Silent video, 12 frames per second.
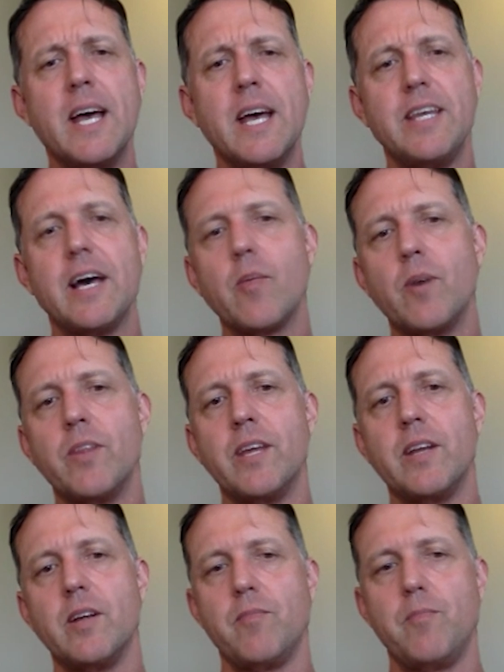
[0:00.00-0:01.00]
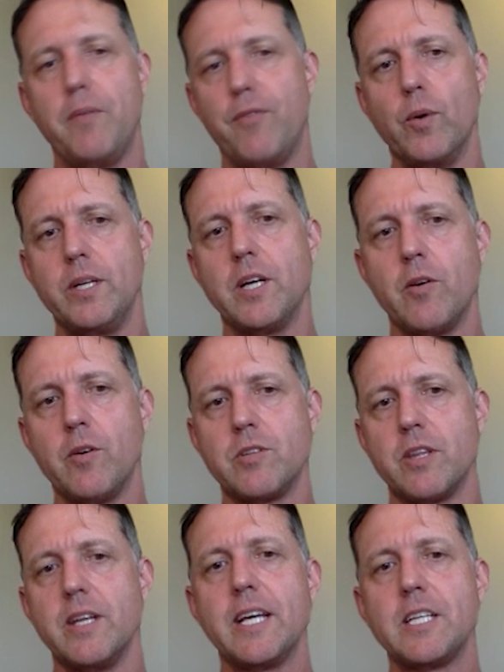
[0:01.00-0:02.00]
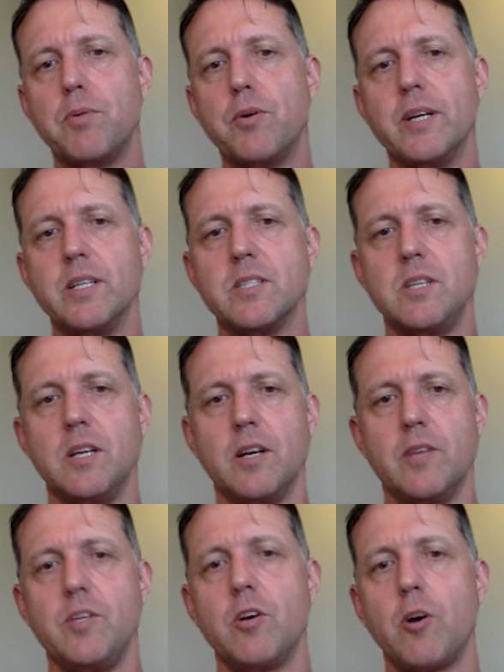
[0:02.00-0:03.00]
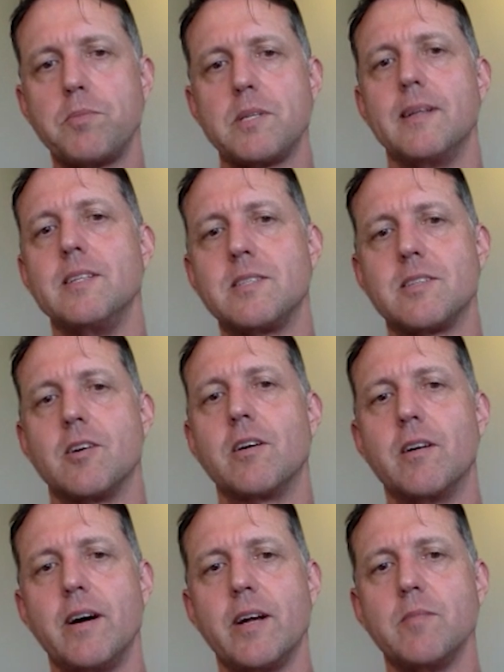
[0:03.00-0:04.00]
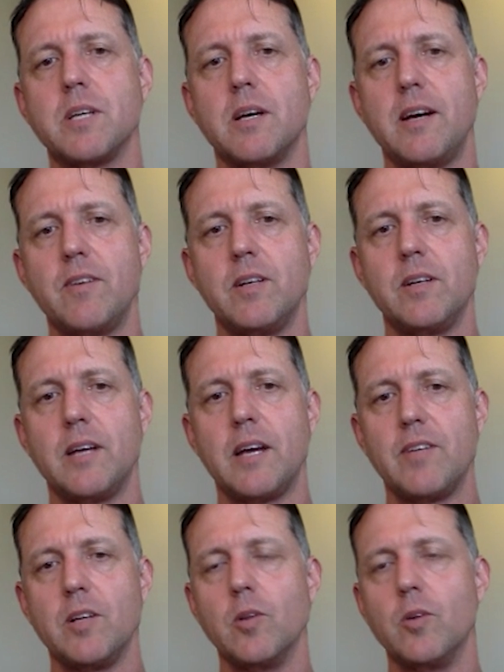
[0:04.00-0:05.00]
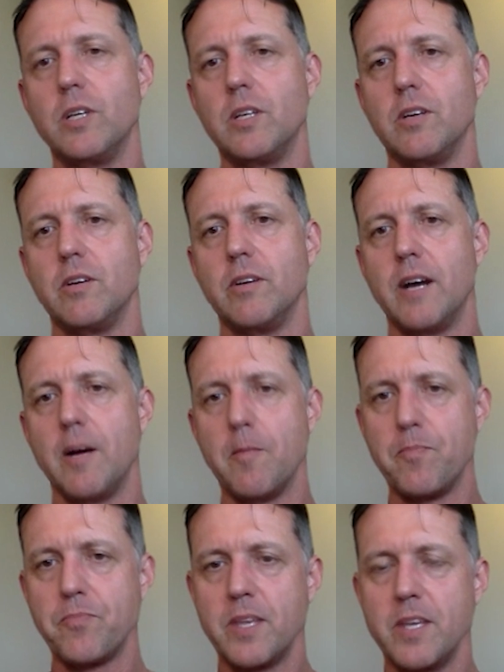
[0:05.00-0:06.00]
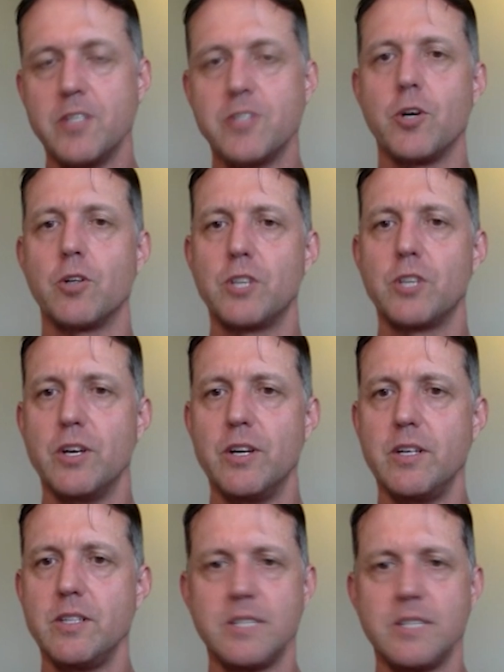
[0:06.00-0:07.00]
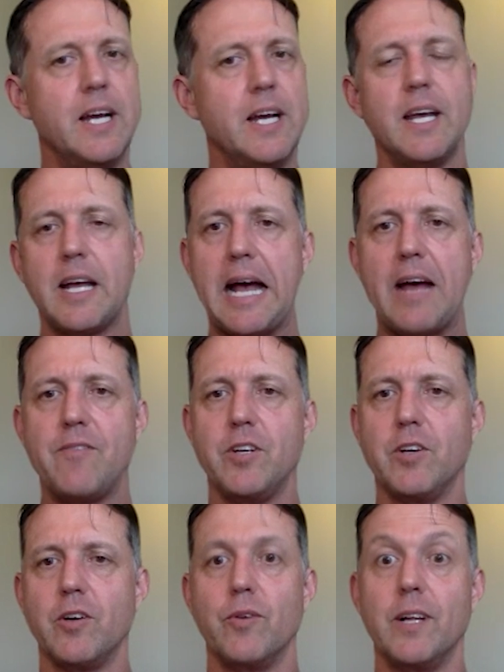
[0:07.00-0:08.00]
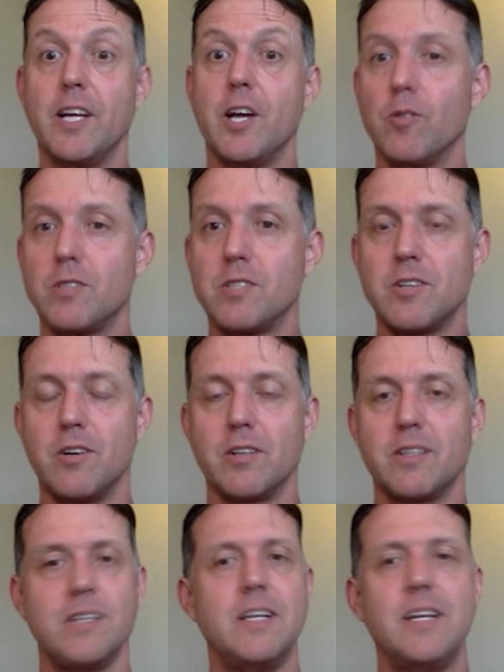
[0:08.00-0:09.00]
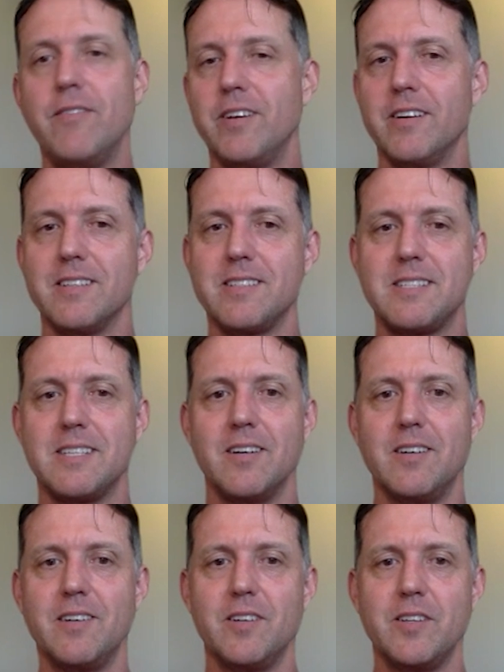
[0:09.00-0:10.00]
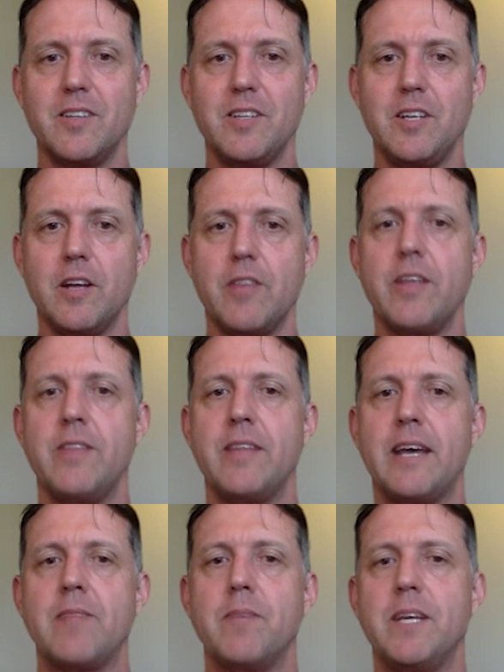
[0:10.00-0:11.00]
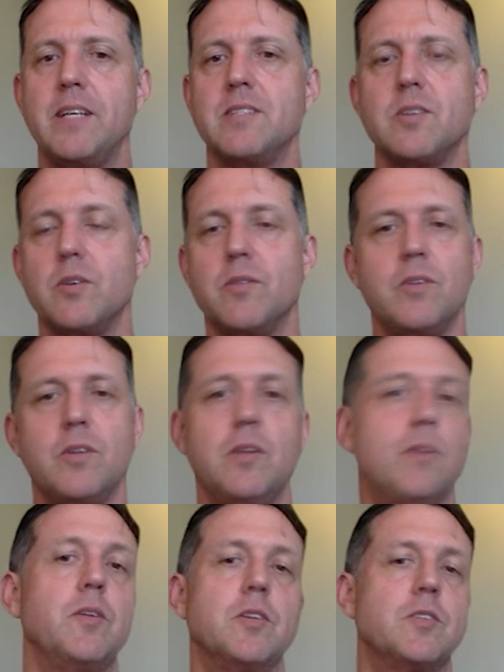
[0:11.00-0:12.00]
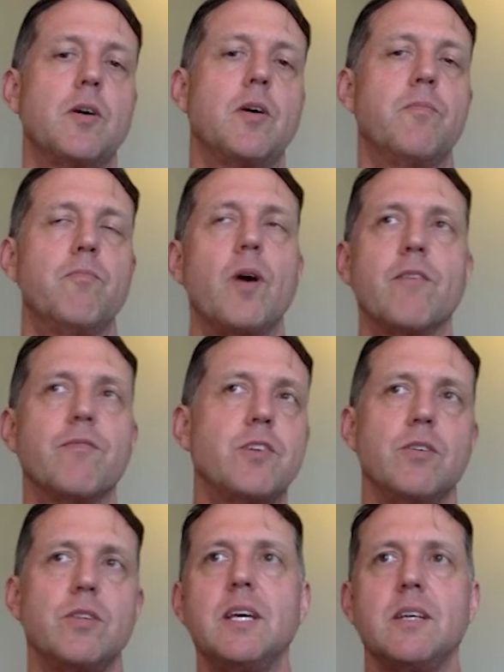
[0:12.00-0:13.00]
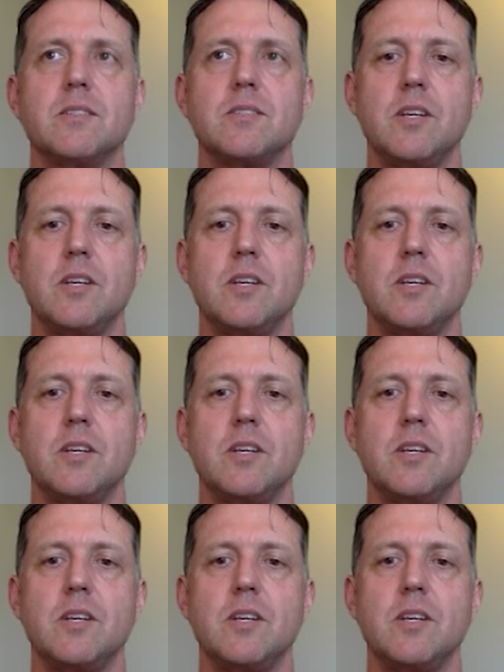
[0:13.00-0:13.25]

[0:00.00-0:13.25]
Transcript: The other one that before we go on to the next point is your obsolete stock items. So having a look at your stock turns. Have you got really old stock that you're never going to sell? And then that means it's one of two things.